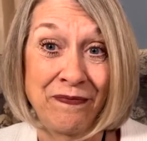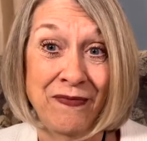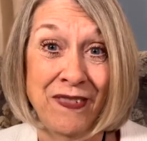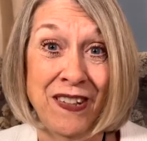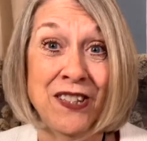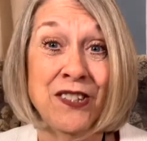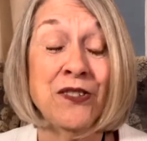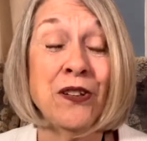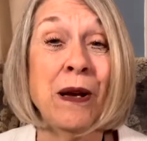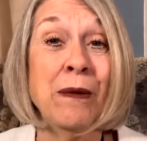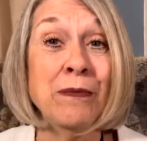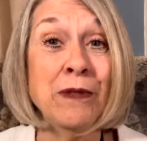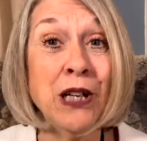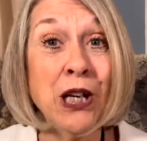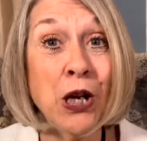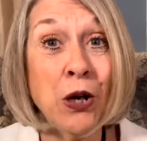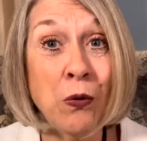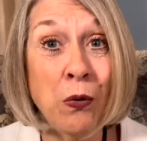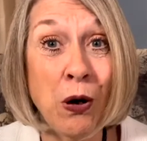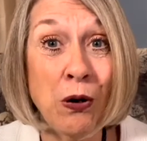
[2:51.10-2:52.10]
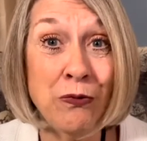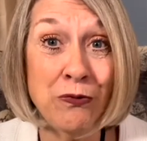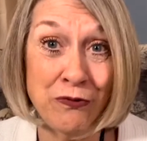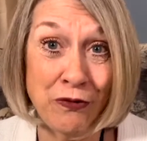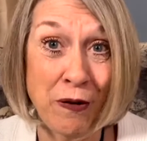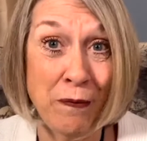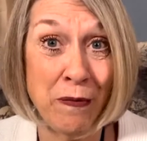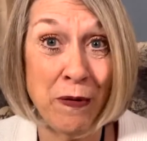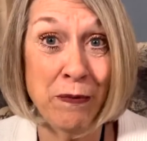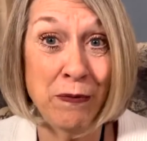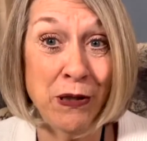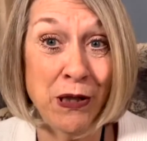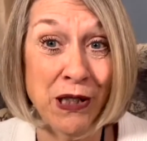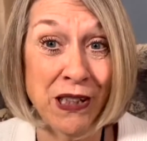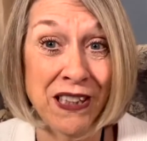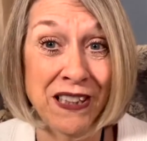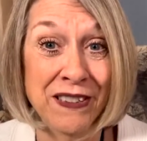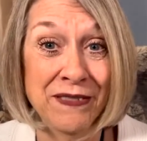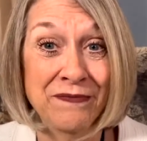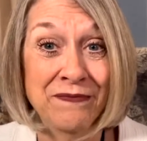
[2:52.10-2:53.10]
So I'm going to quote from the
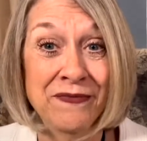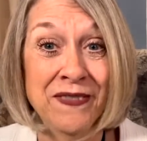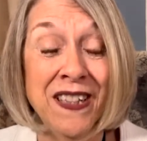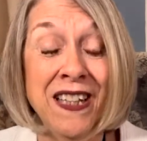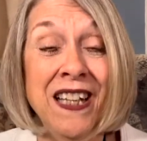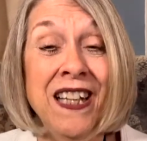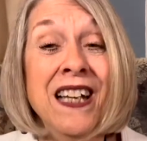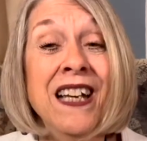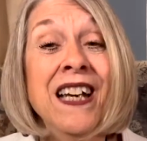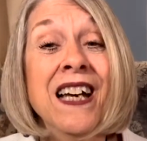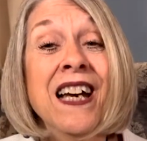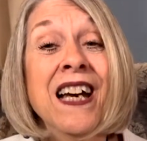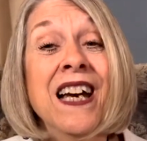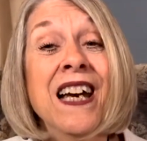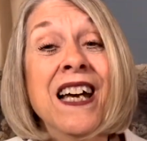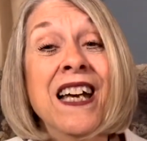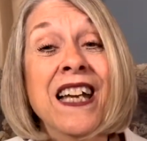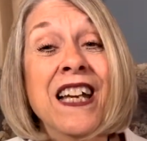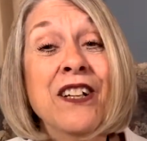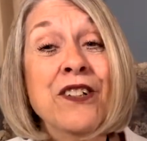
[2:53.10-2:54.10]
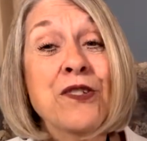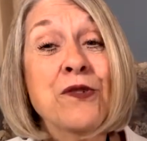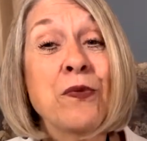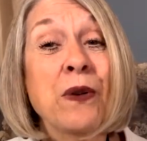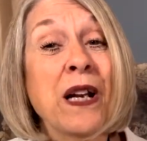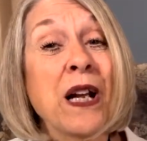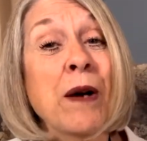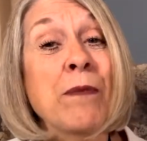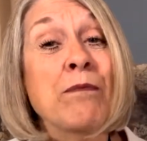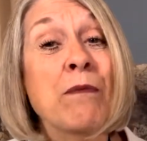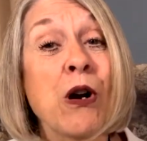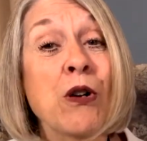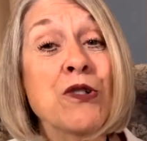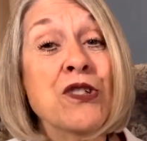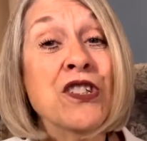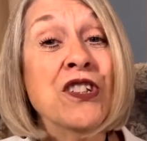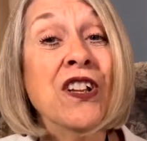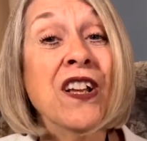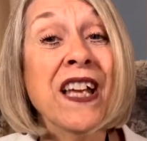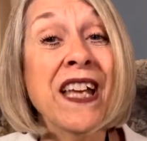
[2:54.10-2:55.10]
book. Here's what
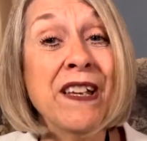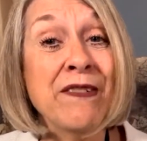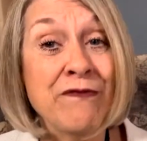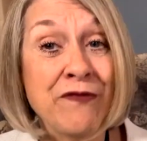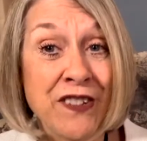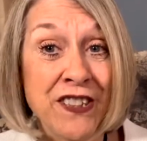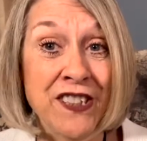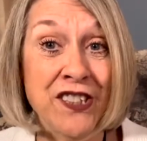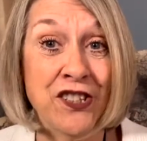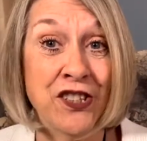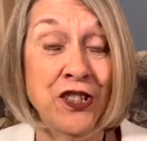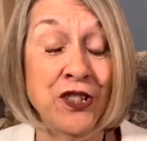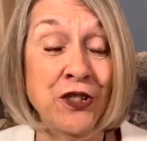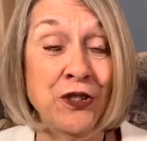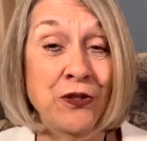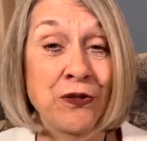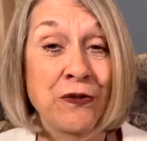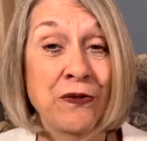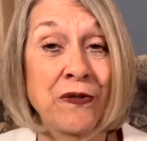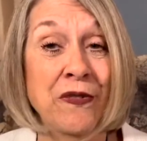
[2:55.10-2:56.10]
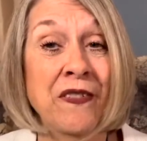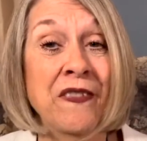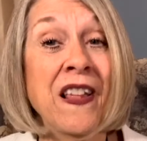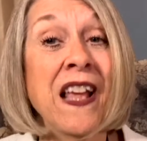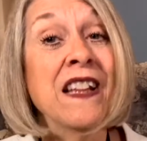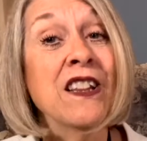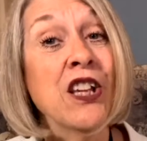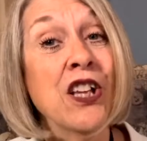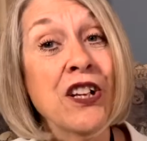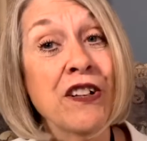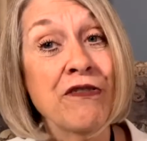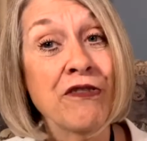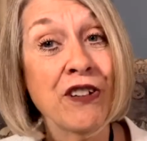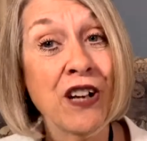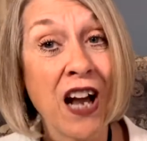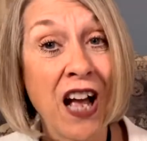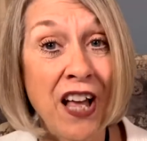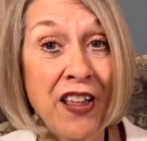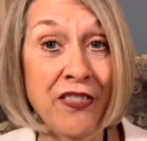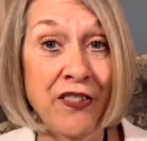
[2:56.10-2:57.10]
emotional infants do. They look for
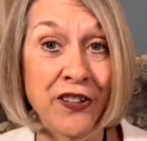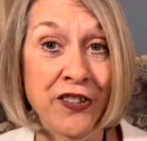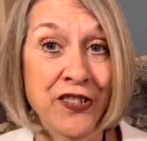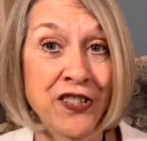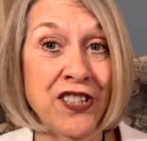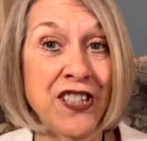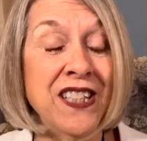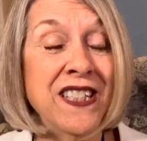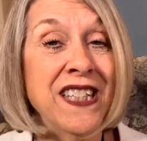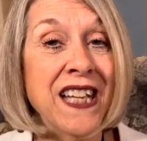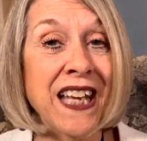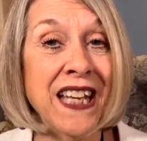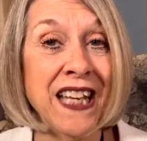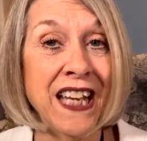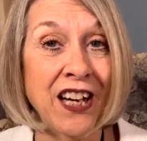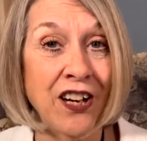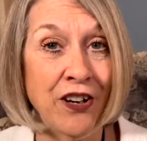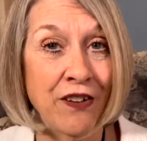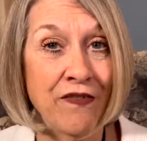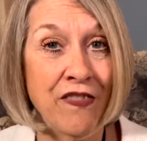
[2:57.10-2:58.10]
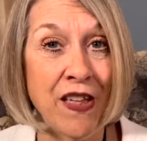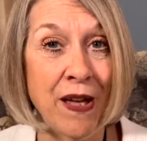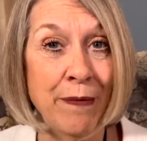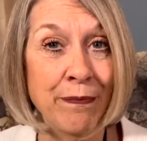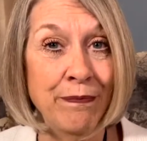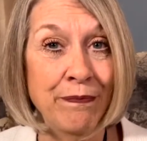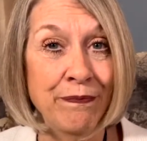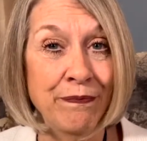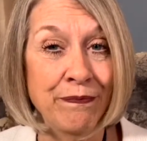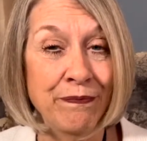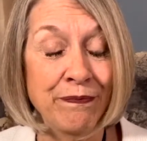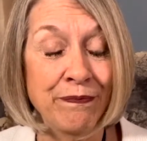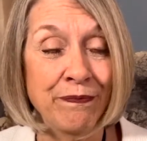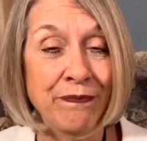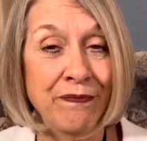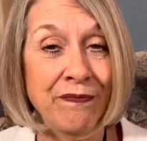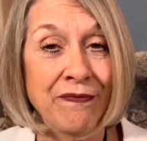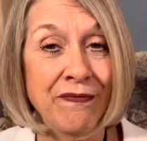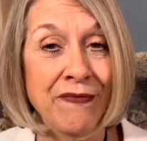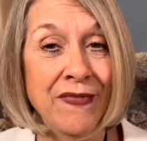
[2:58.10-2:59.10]
others to take care of them.
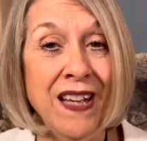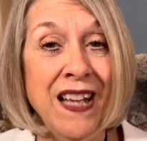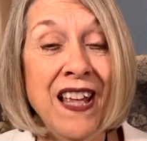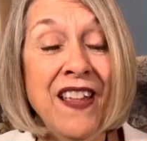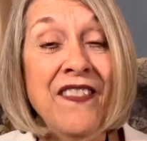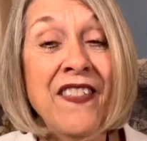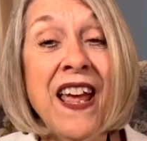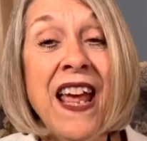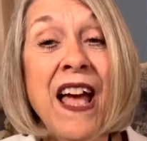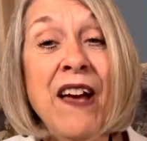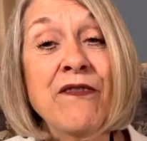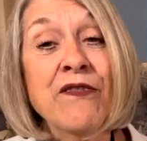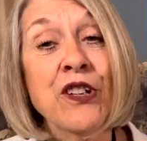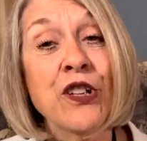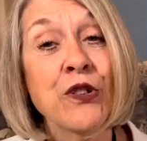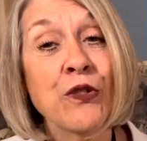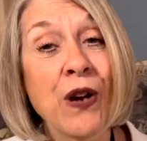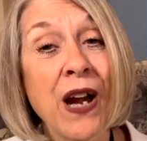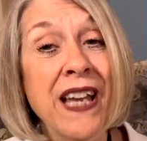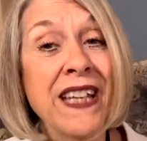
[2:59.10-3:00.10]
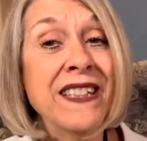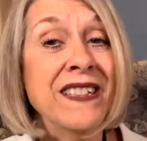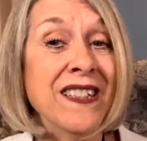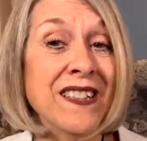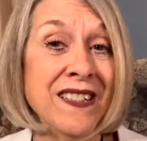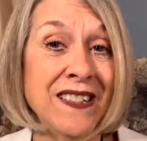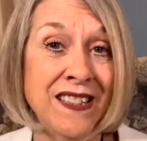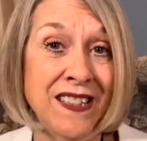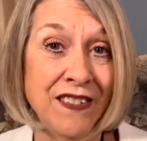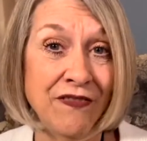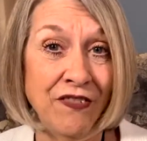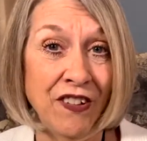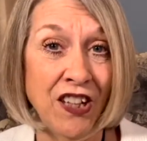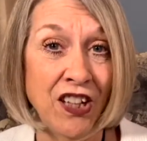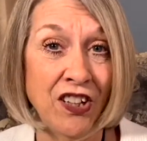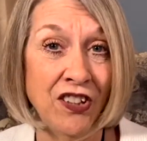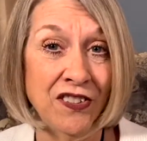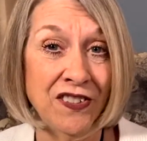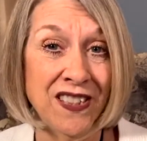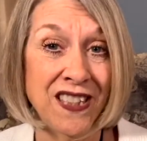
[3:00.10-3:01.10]
They have great
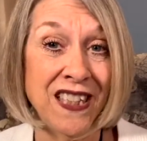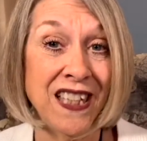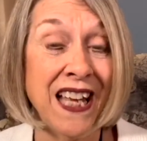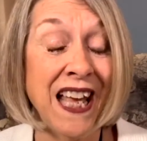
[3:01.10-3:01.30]
difficulty